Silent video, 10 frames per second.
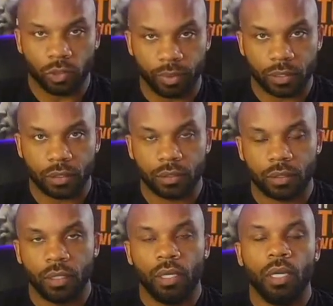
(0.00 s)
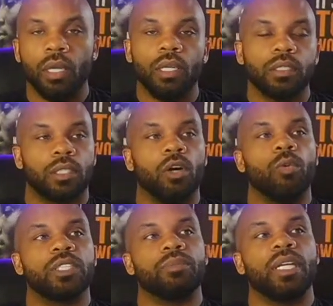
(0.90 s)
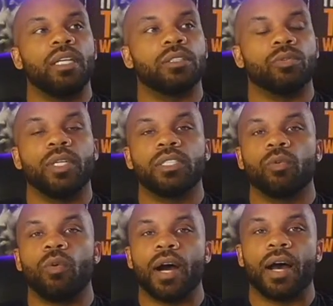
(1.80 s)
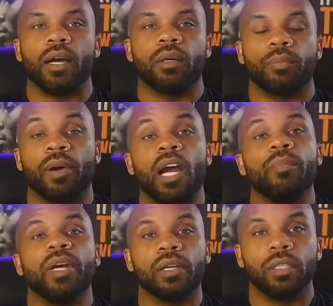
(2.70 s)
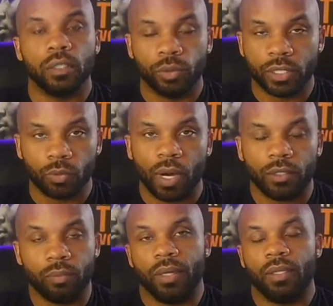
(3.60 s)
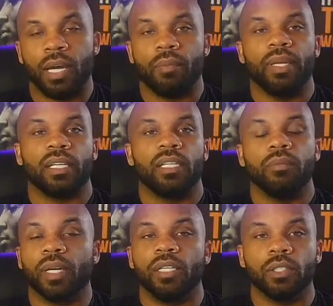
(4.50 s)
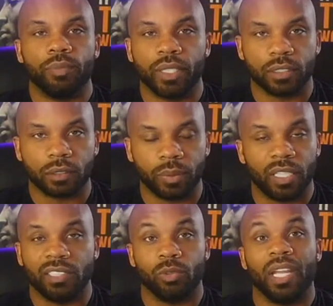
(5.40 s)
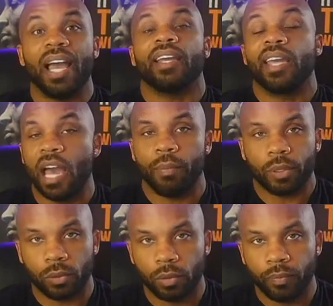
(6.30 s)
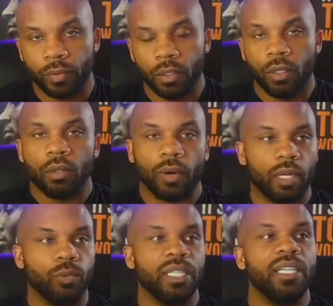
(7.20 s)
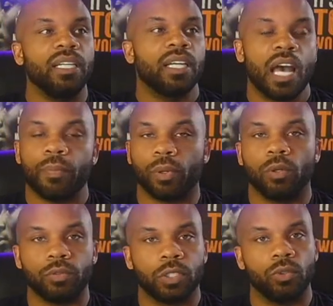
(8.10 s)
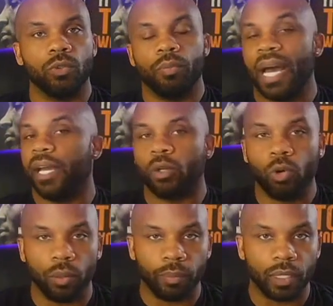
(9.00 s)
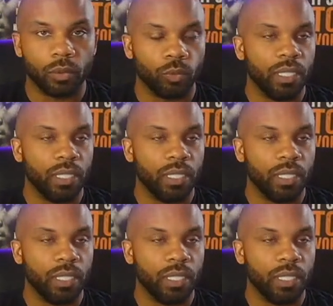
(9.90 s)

your business. So which means the reason why, primarily the reason why you're not making any money in your business because you lack capital, right? We need capital to buy equipment. We